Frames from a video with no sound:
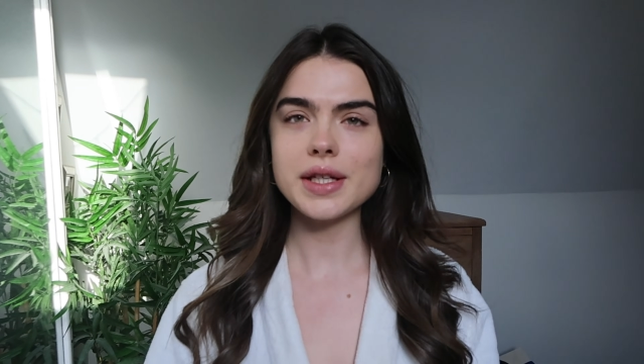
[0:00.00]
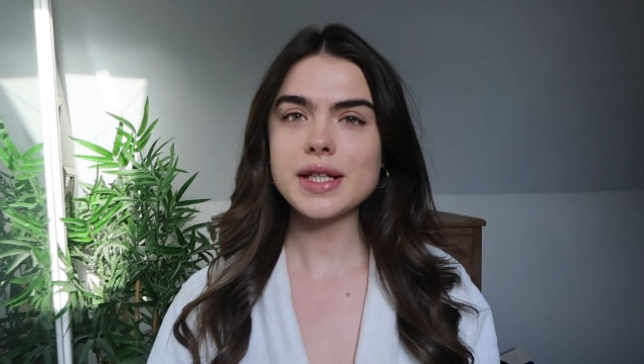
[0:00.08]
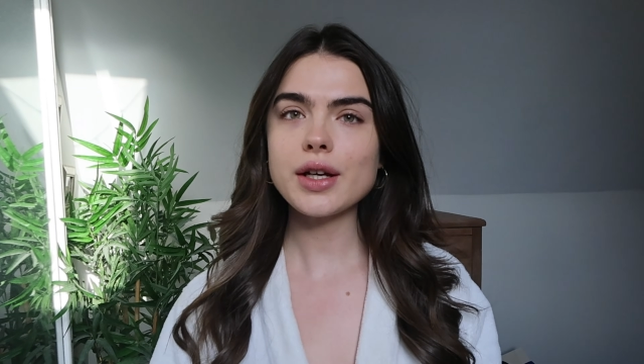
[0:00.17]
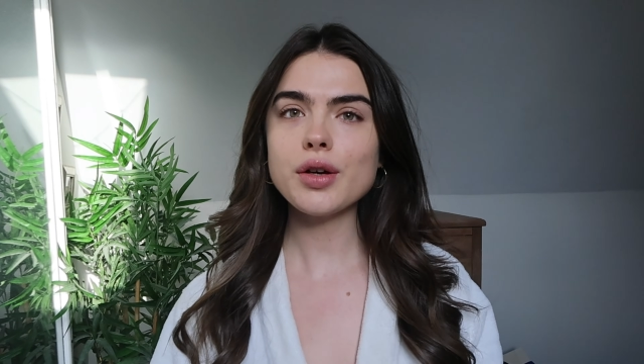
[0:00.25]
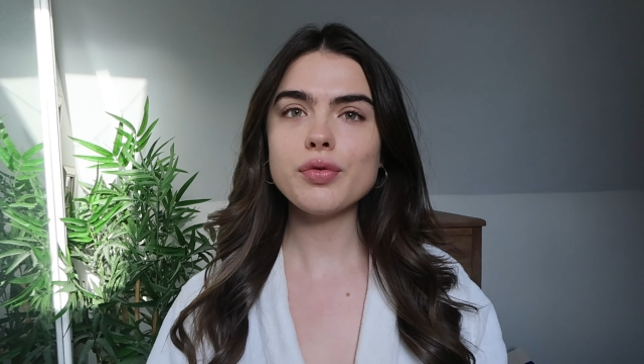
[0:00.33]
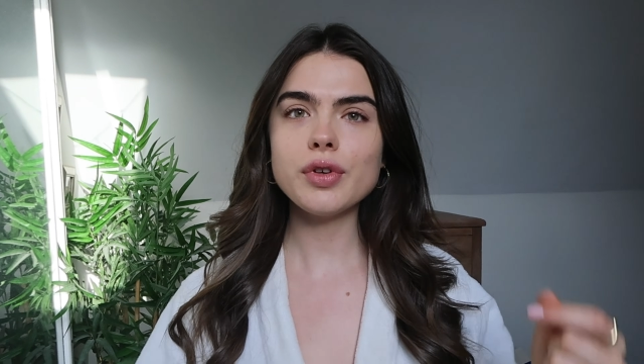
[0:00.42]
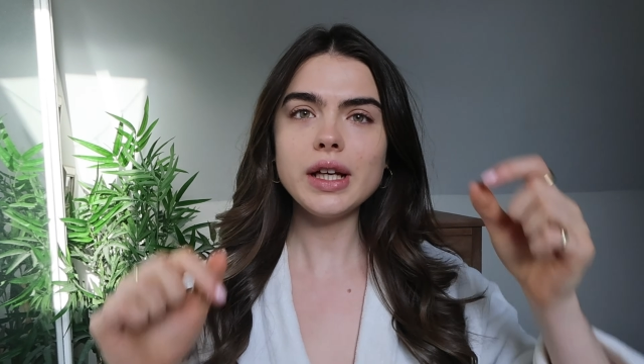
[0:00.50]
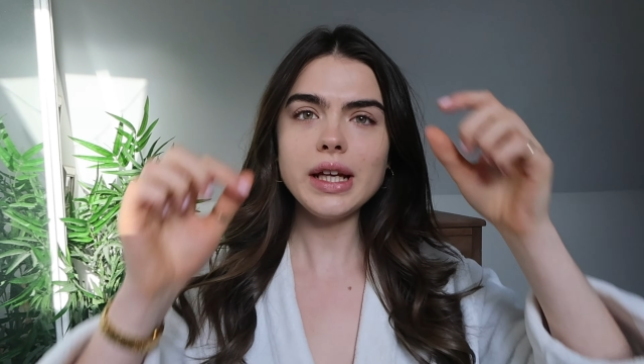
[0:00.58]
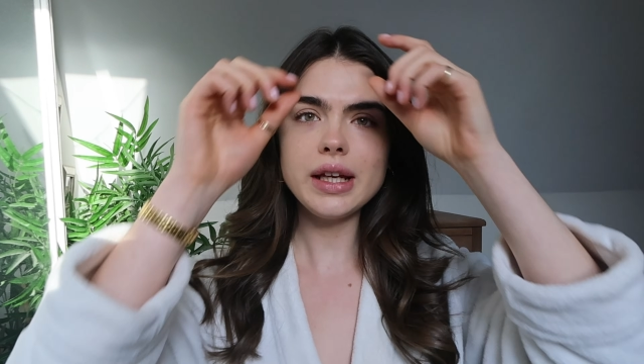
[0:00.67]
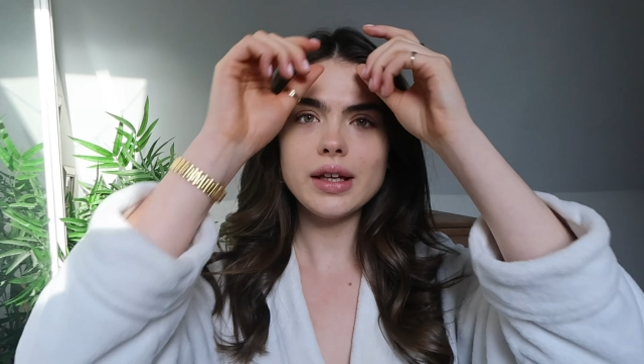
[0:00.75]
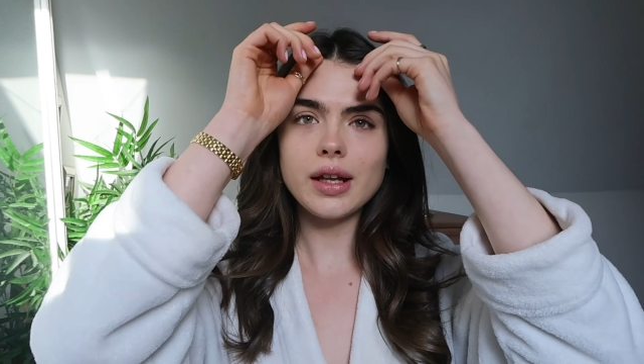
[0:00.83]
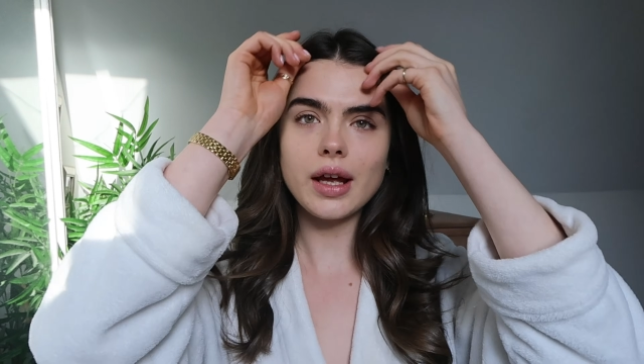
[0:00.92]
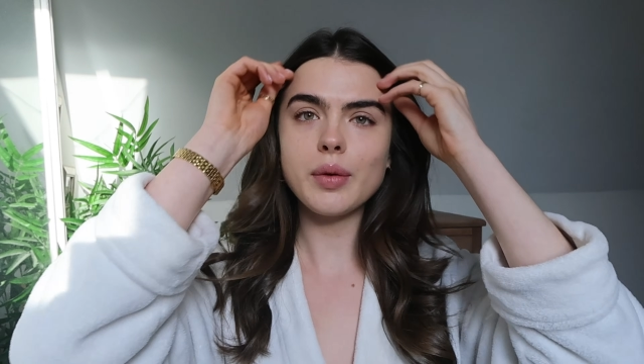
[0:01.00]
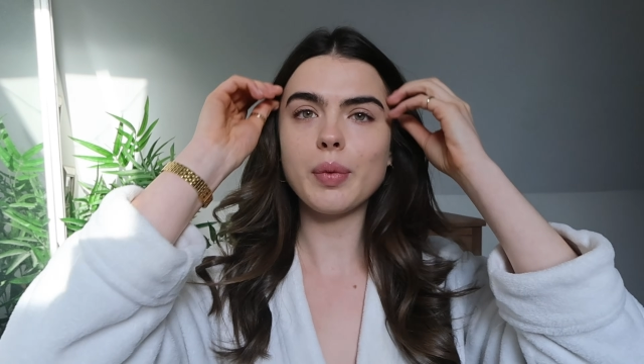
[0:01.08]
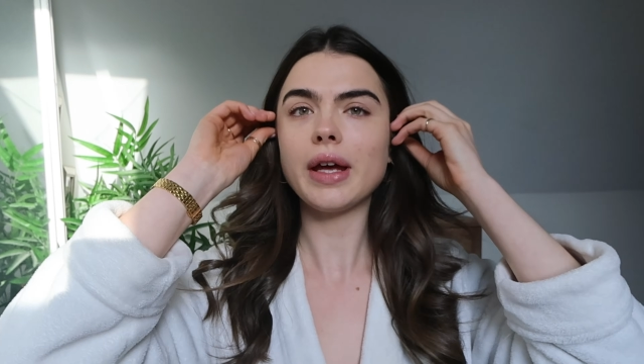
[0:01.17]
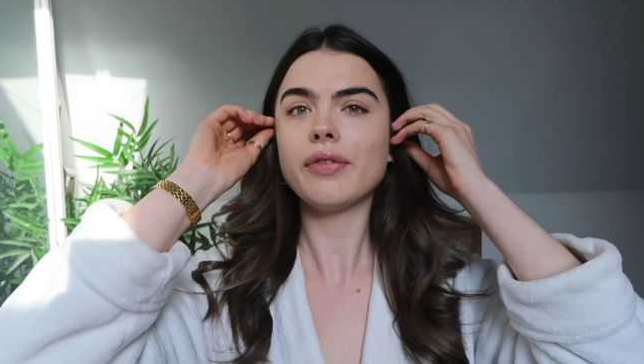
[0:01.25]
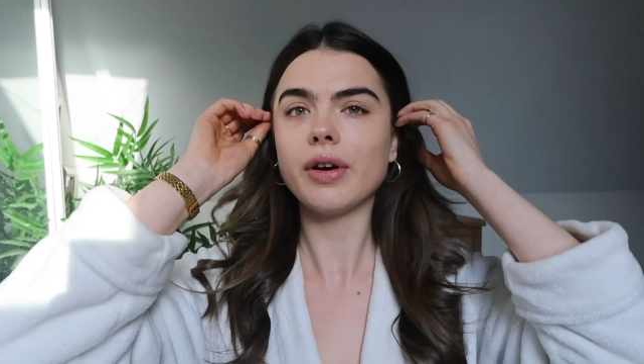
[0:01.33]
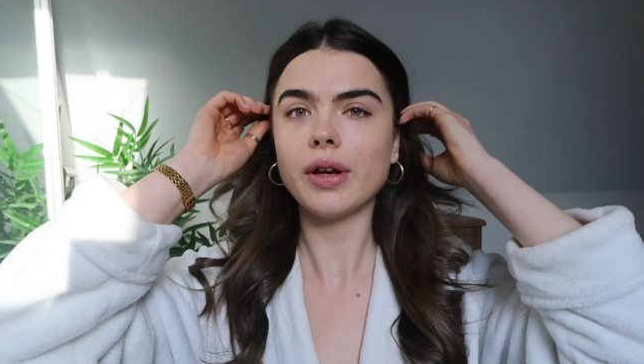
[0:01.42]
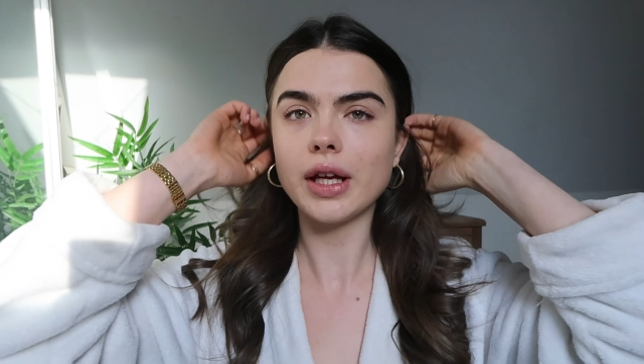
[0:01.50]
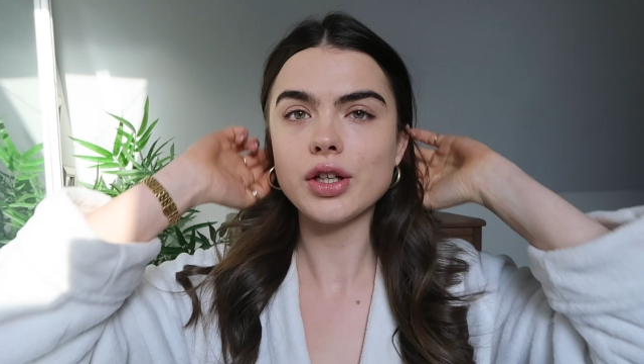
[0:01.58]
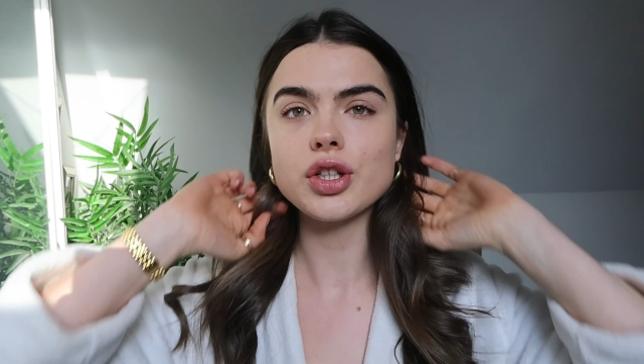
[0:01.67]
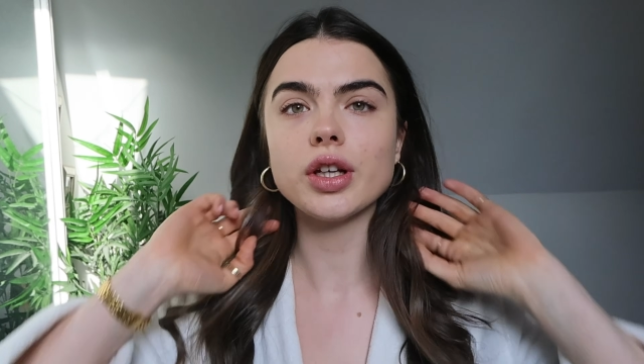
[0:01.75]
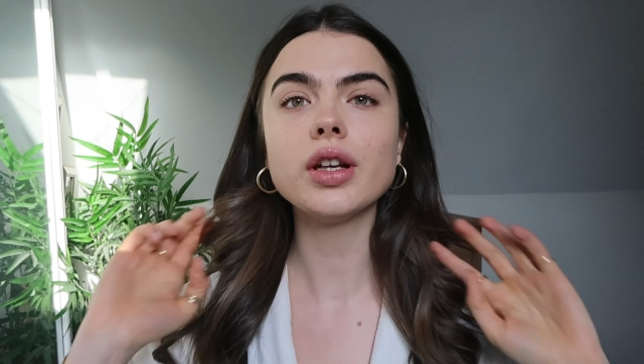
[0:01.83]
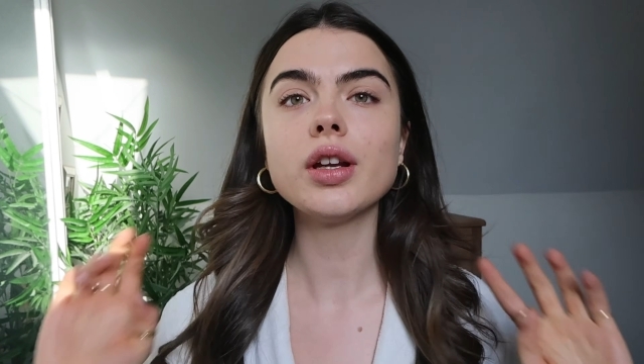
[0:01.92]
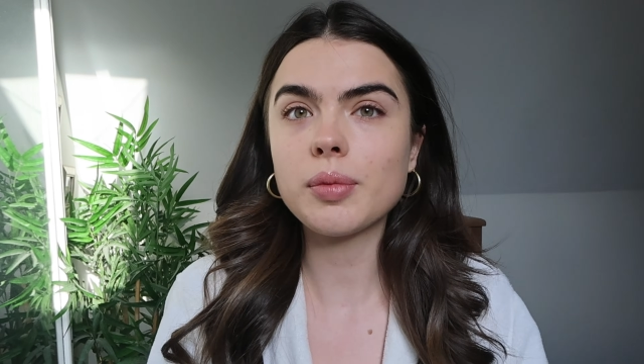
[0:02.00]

It's like a really lightweight foundation,